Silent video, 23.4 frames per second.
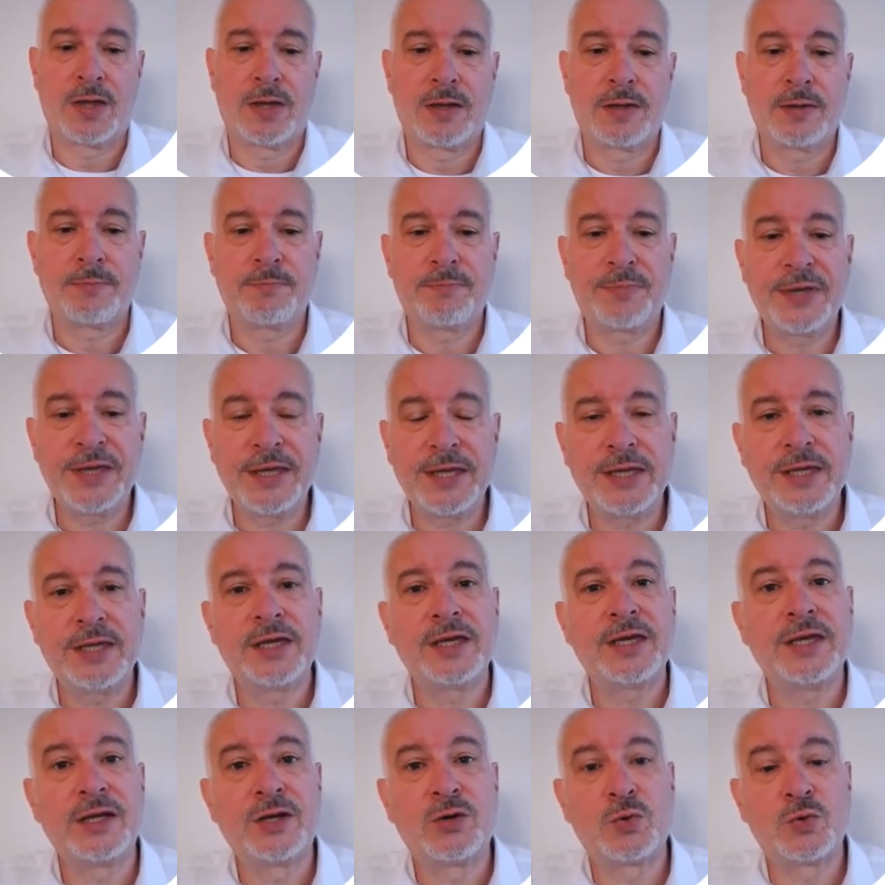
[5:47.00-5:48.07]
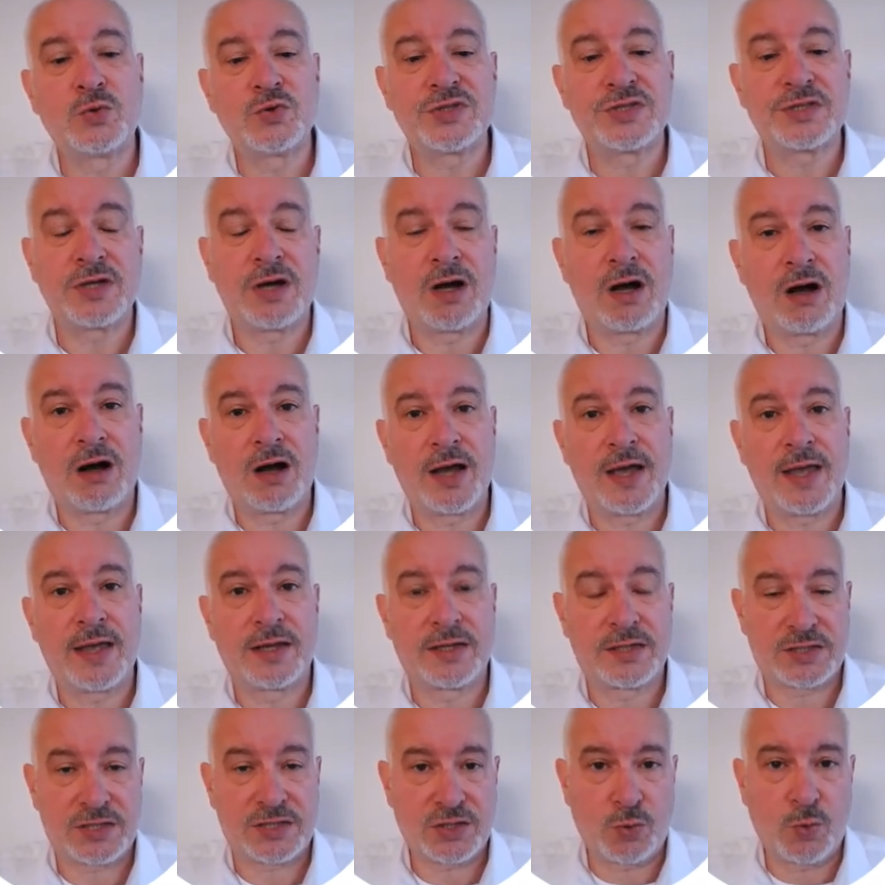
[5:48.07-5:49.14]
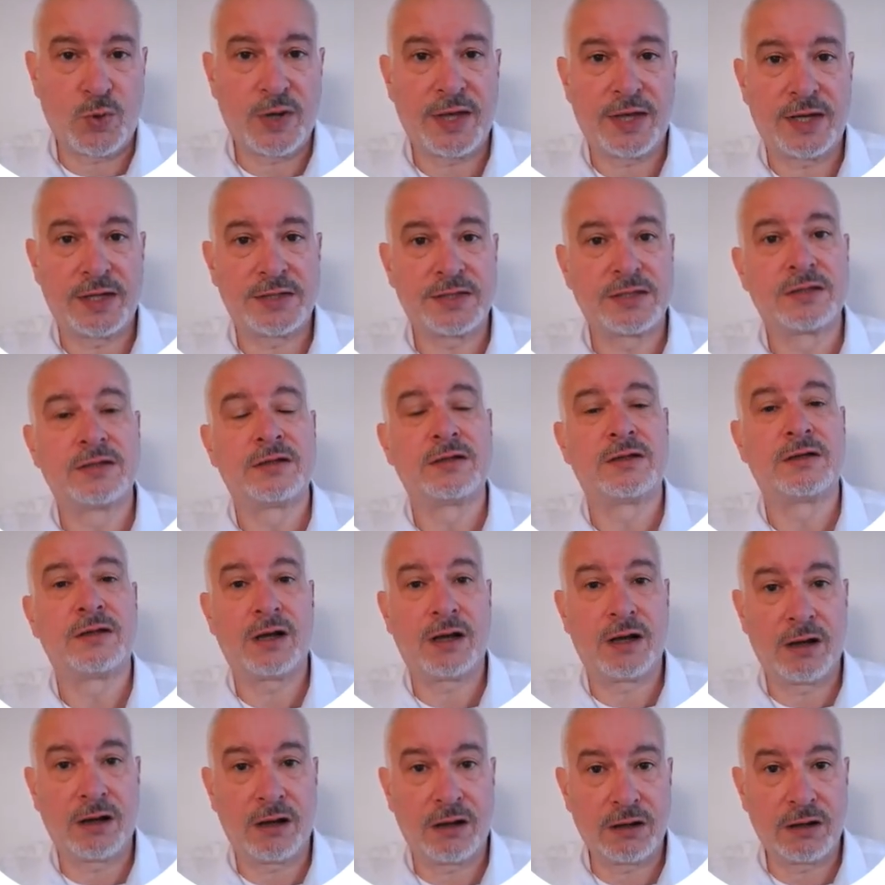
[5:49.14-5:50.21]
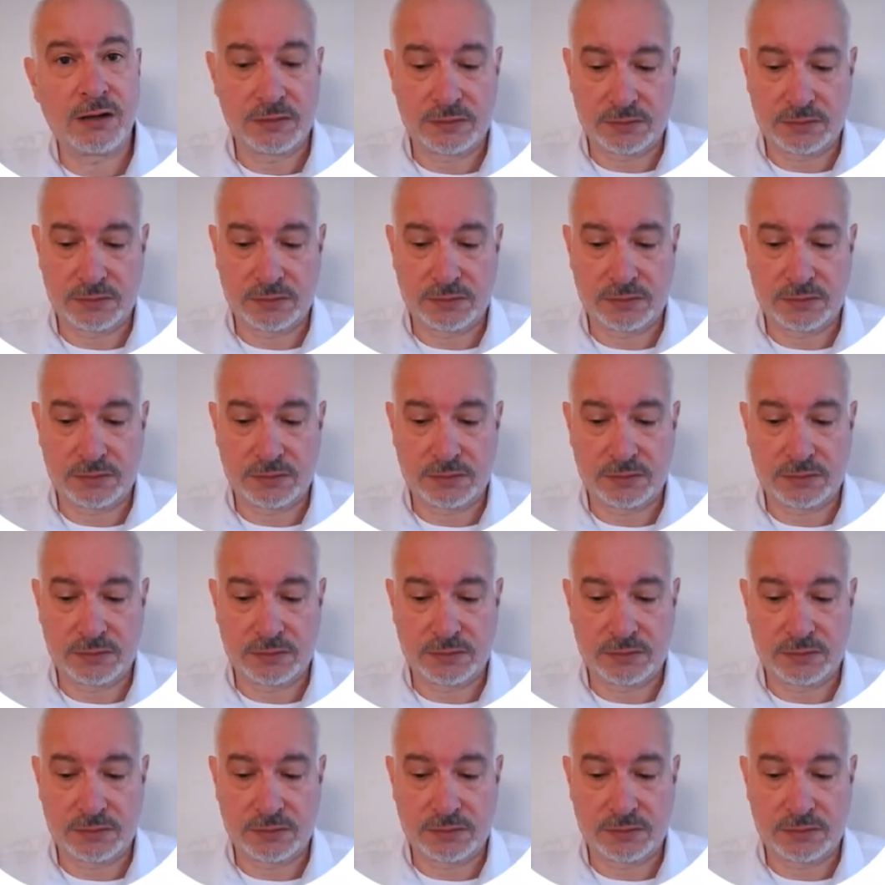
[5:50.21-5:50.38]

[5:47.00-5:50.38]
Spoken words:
P equals I squared R,